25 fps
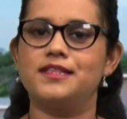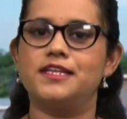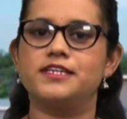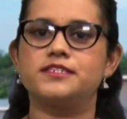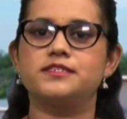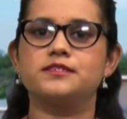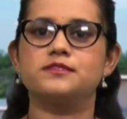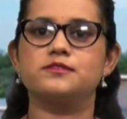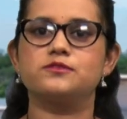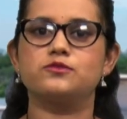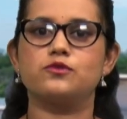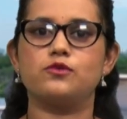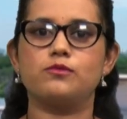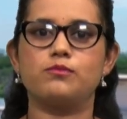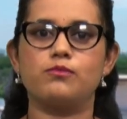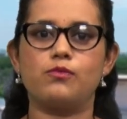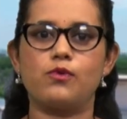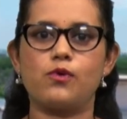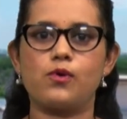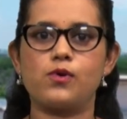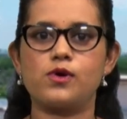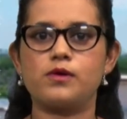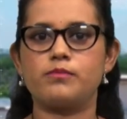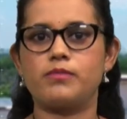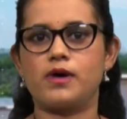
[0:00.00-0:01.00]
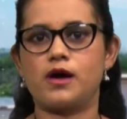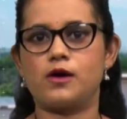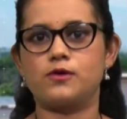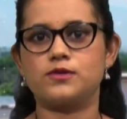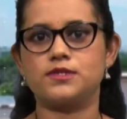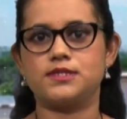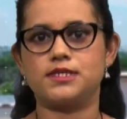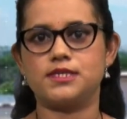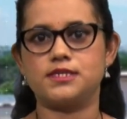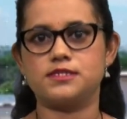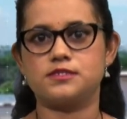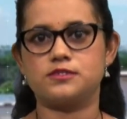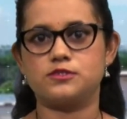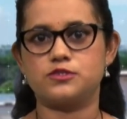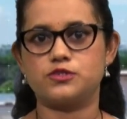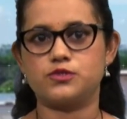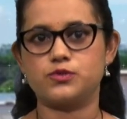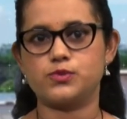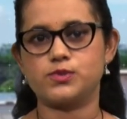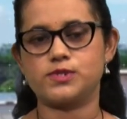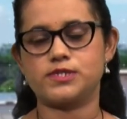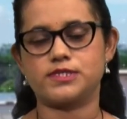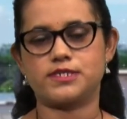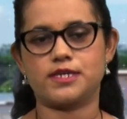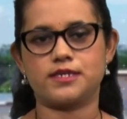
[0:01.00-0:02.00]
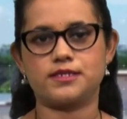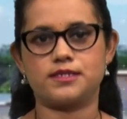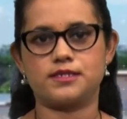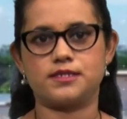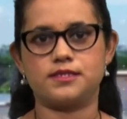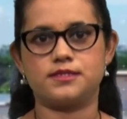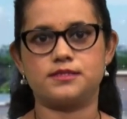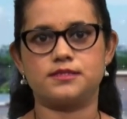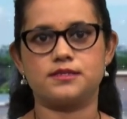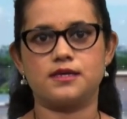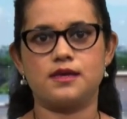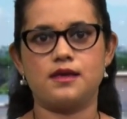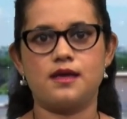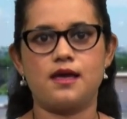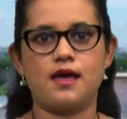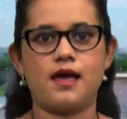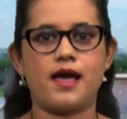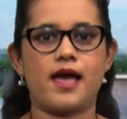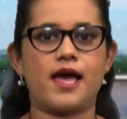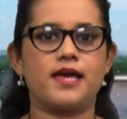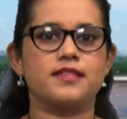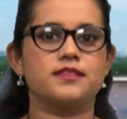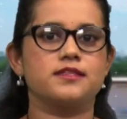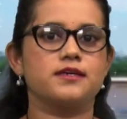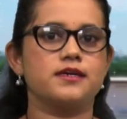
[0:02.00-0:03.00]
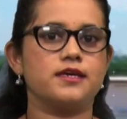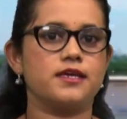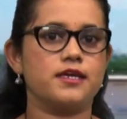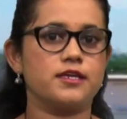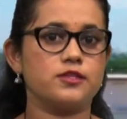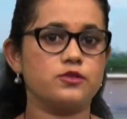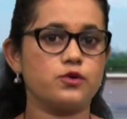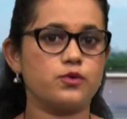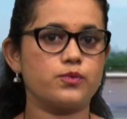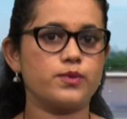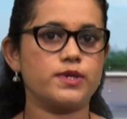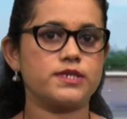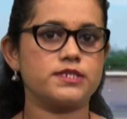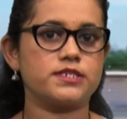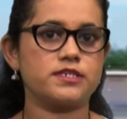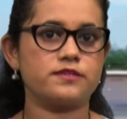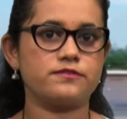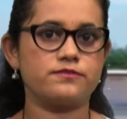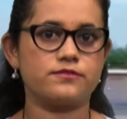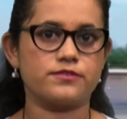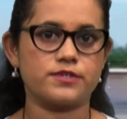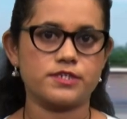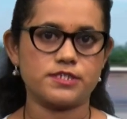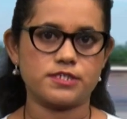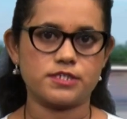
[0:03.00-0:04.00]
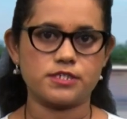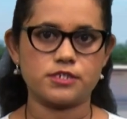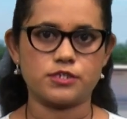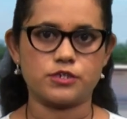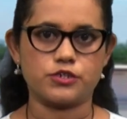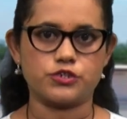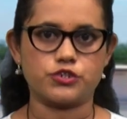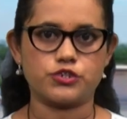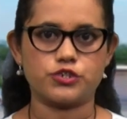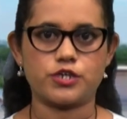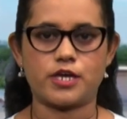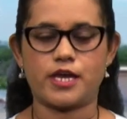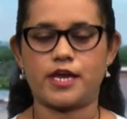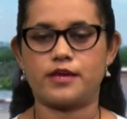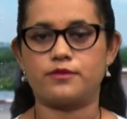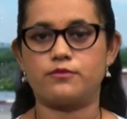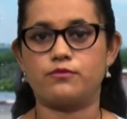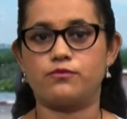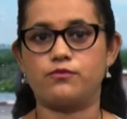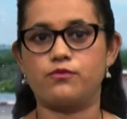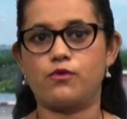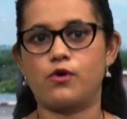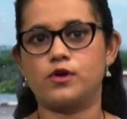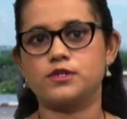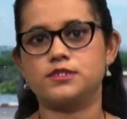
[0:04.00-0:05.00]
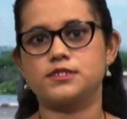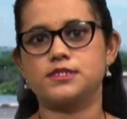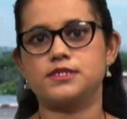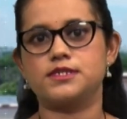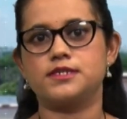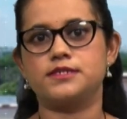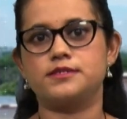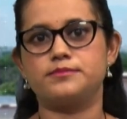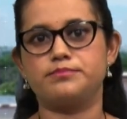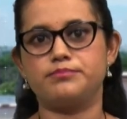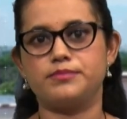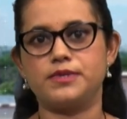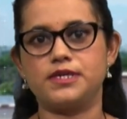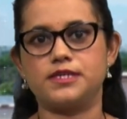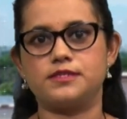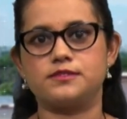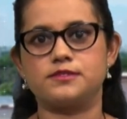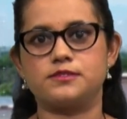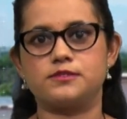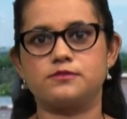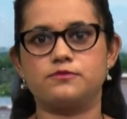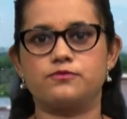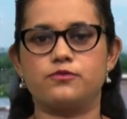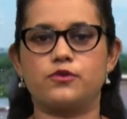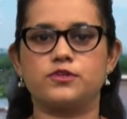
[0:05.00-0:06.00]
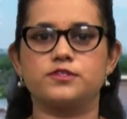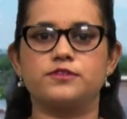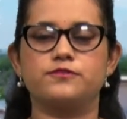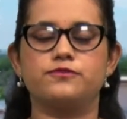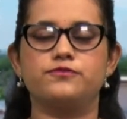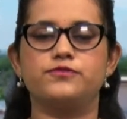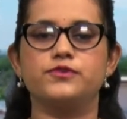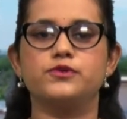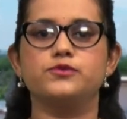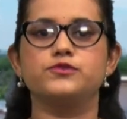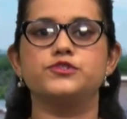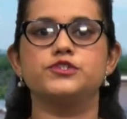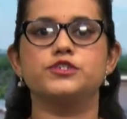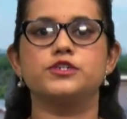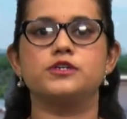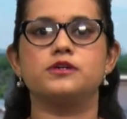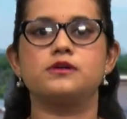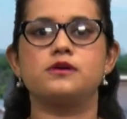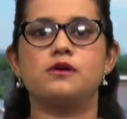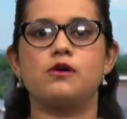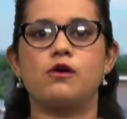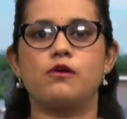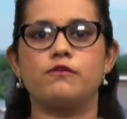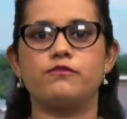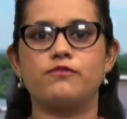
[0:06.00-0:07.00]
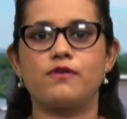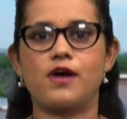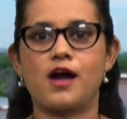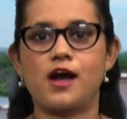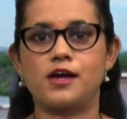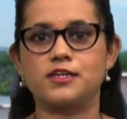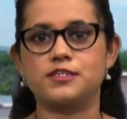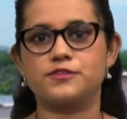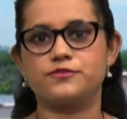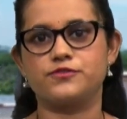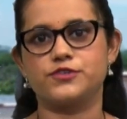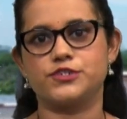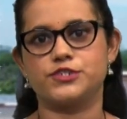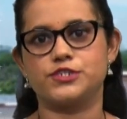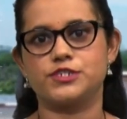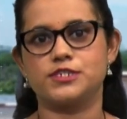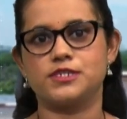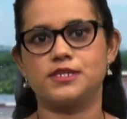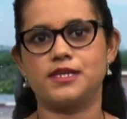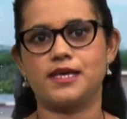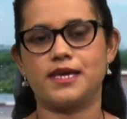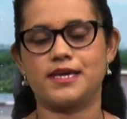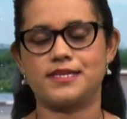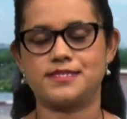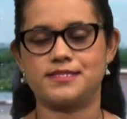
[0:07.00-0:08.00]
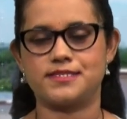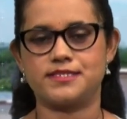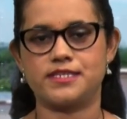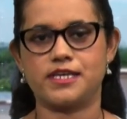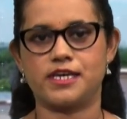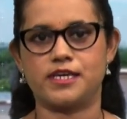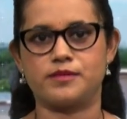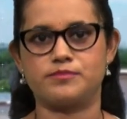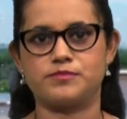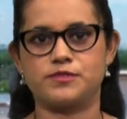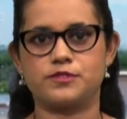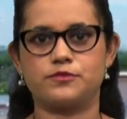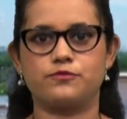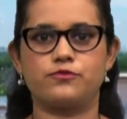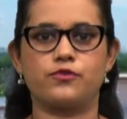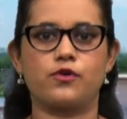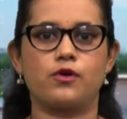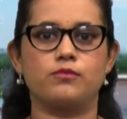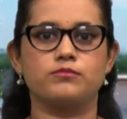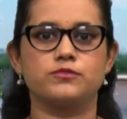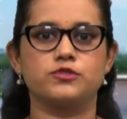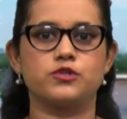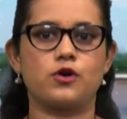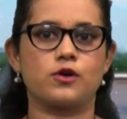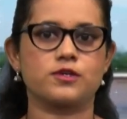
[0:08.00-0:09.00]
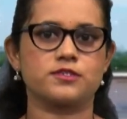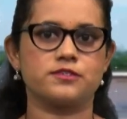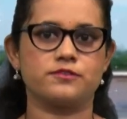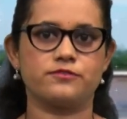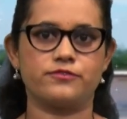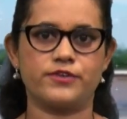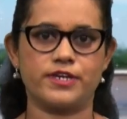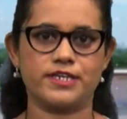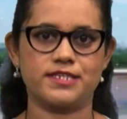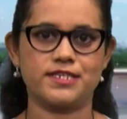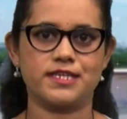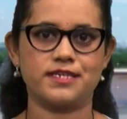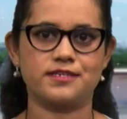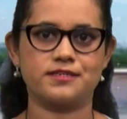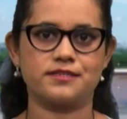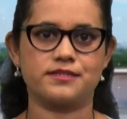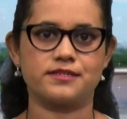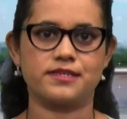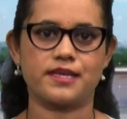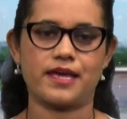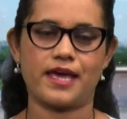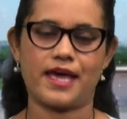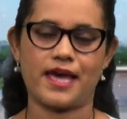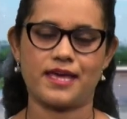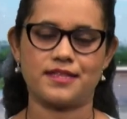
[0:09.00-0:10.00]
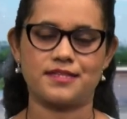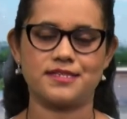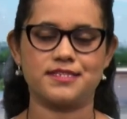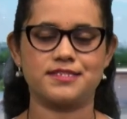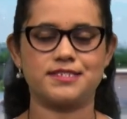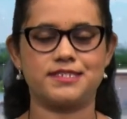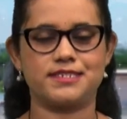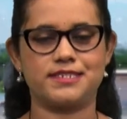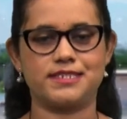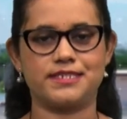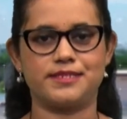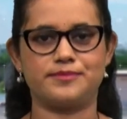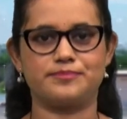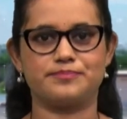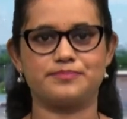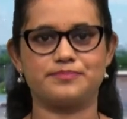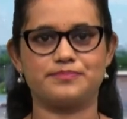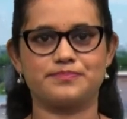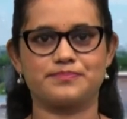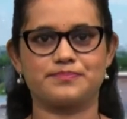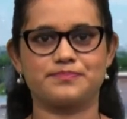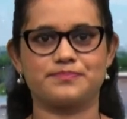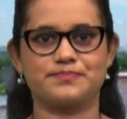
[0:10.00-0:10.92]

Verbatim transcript: Let us know more about these two studies and the innovative research and what it means for the future of artificial enzymes from Doctor Vernekar and his team.